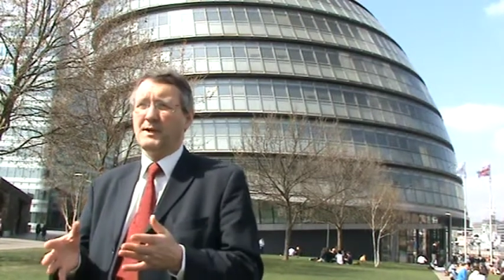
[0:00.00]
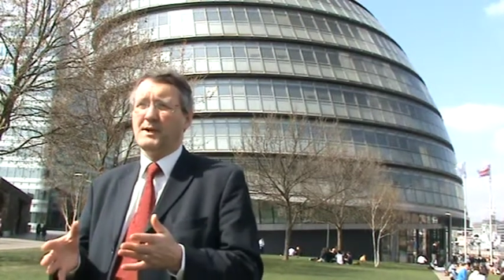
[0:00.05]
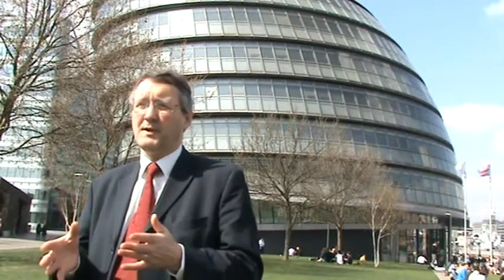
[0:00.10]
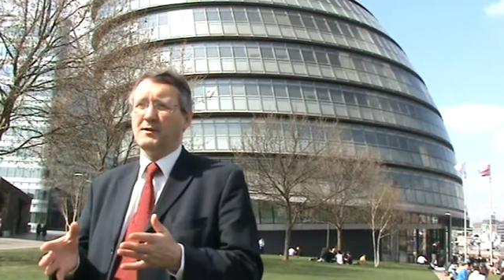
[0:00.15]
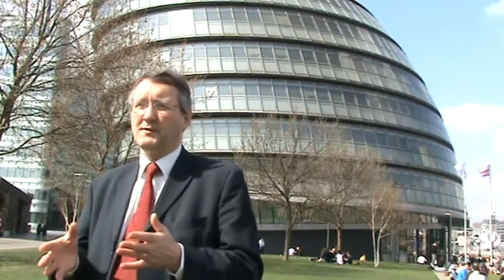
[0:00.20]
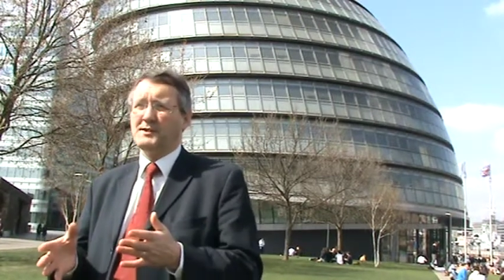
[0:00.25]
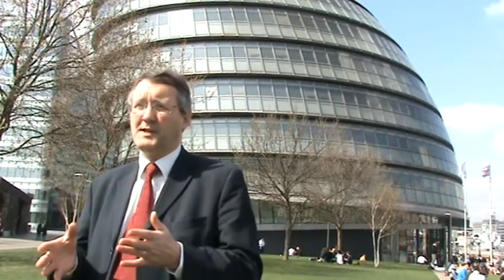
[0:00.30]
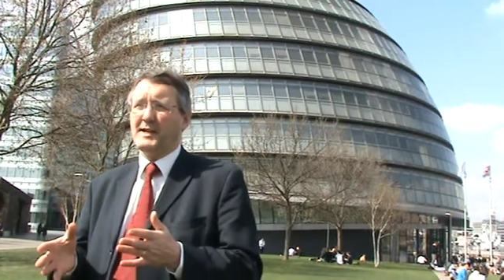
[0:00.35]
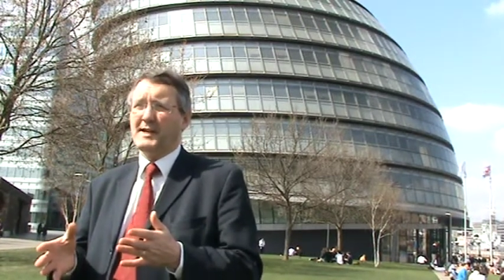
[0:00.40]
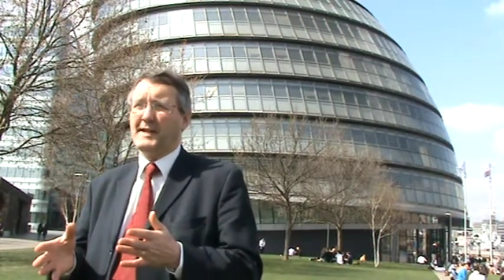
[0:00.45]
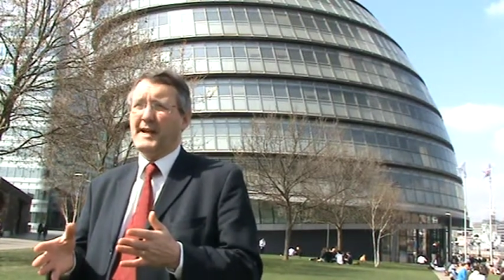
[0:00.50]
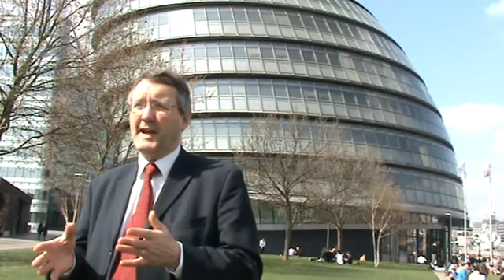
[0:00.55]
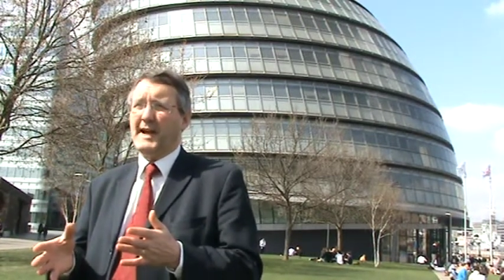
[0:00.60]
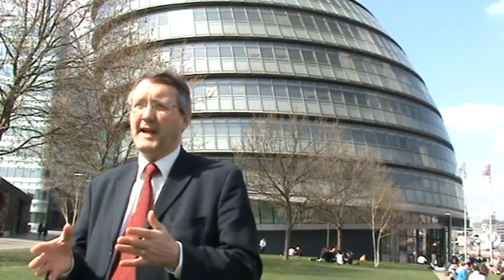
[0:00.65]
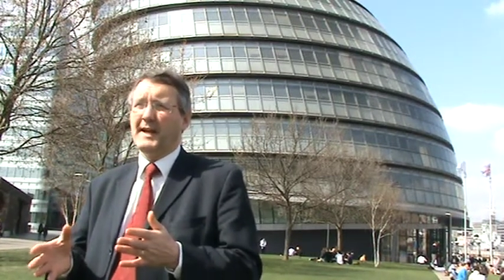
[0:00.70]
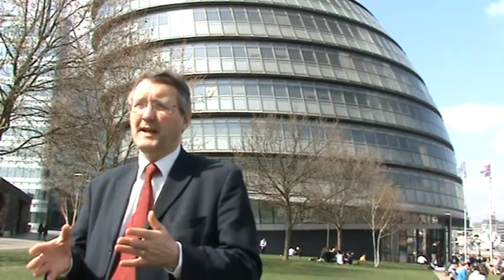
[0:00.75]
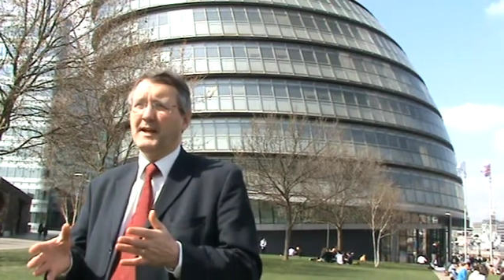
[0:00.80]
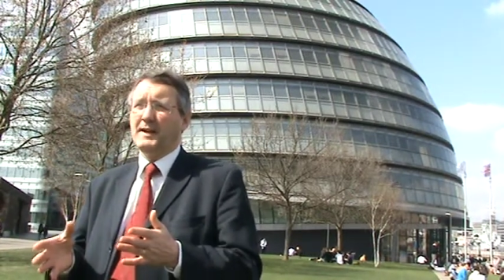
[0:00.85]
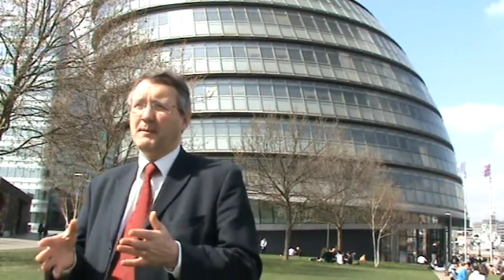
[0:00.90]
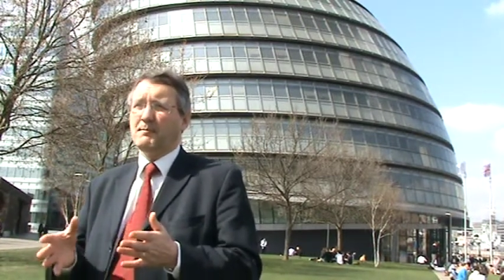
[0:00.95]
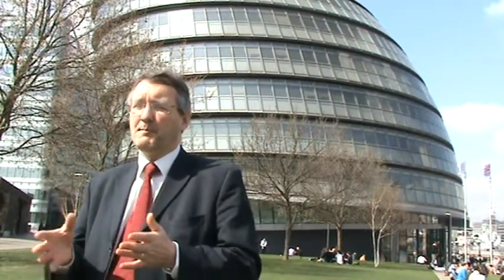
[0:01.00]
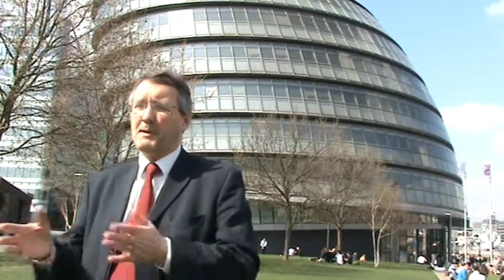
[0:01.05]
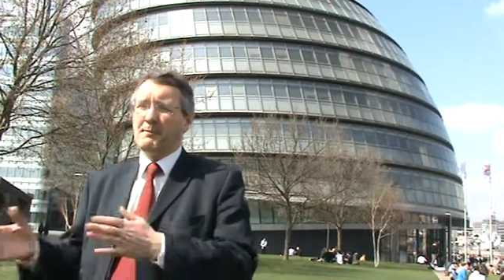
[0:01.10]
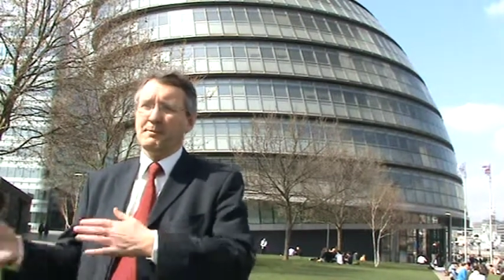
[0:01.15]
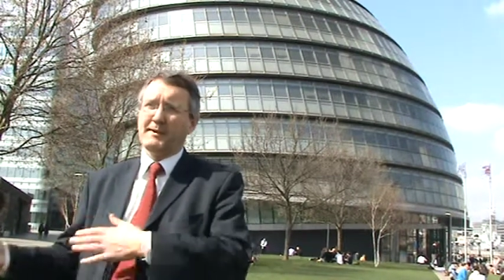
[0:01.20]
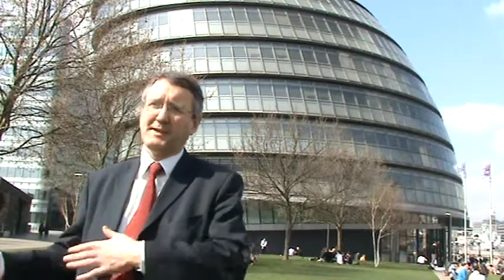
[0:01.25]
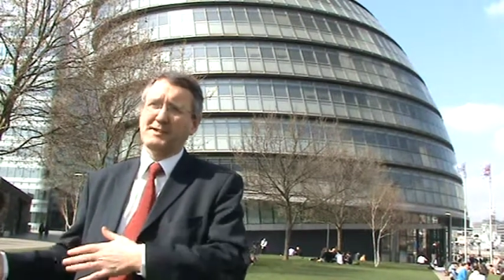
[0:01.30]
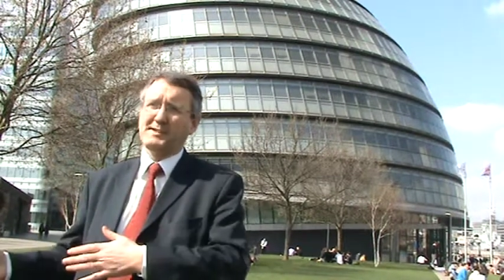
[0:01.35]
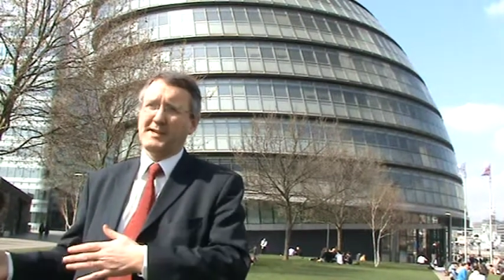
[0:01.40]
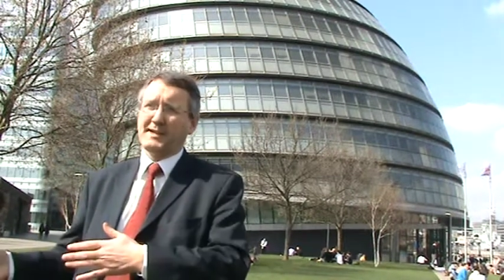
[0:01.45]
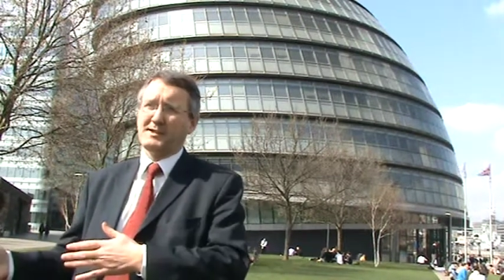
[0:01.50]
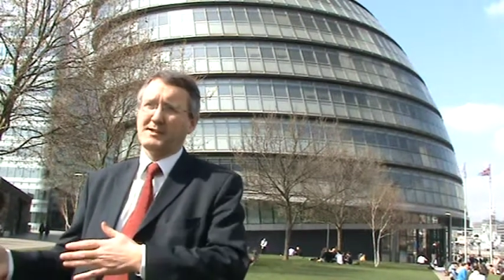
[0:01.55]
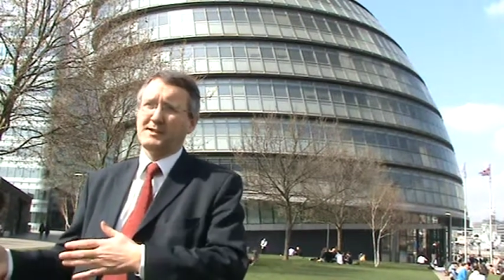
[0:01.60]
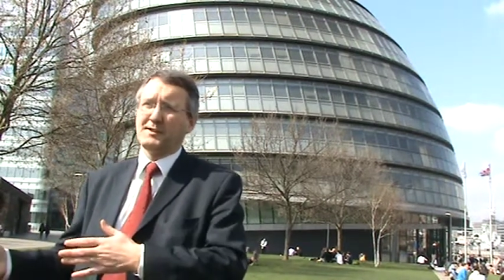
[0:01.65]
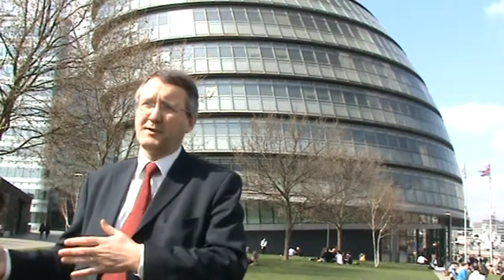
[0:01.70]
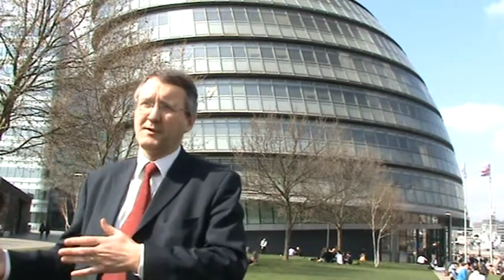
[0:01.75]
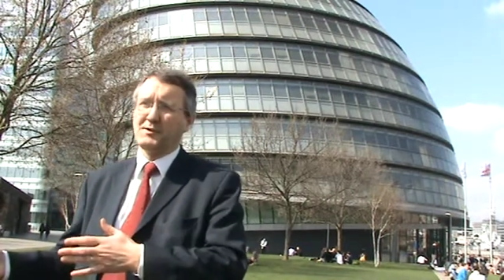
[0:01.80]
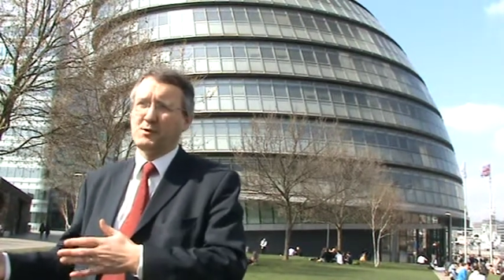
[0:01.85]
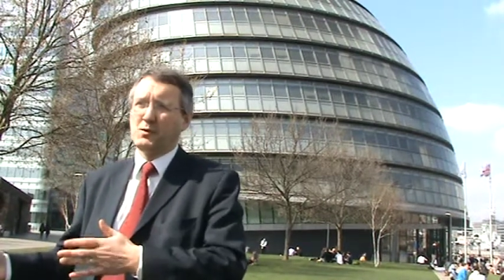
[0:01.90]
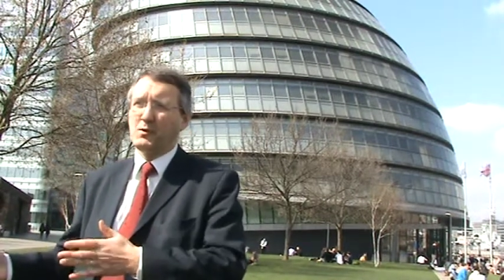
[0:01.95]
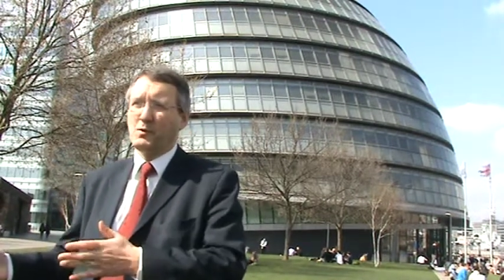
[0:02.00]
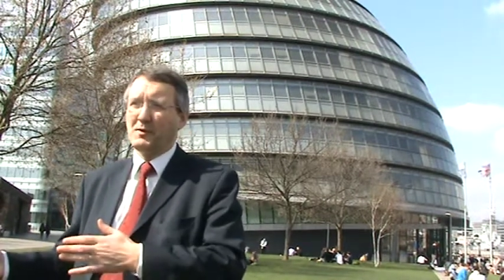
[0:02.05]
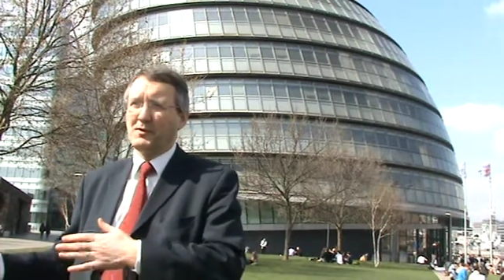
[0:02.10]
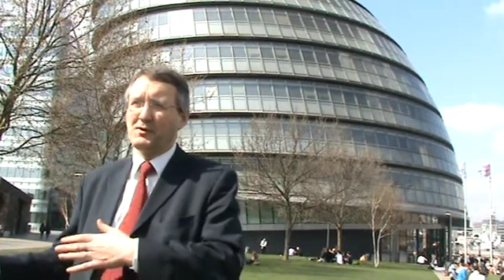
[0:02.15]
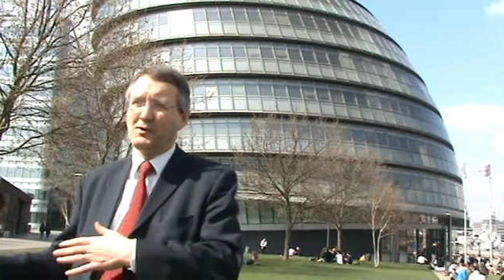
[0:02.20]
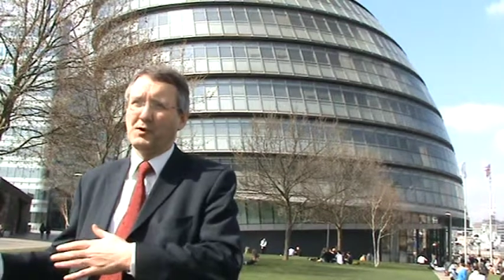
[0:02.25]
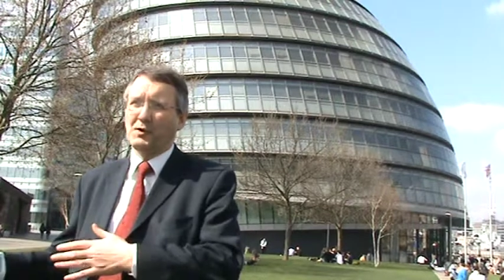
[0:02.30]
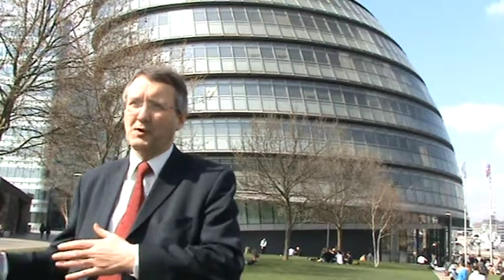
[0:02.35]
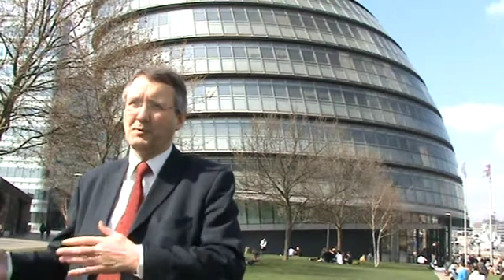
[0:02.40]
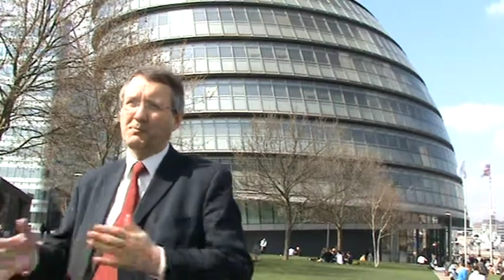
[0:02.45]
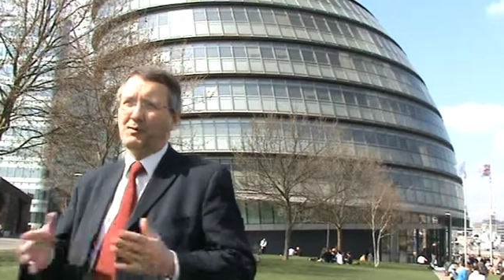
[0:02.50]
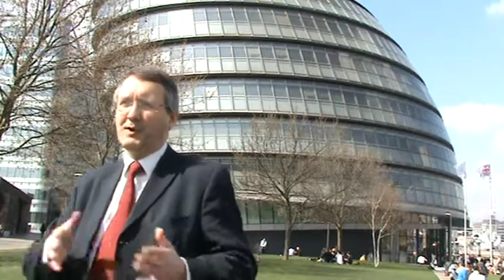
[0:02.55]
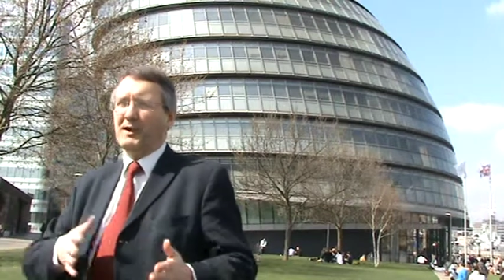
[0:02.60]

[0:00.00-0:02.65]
we don't take a public sector is always good,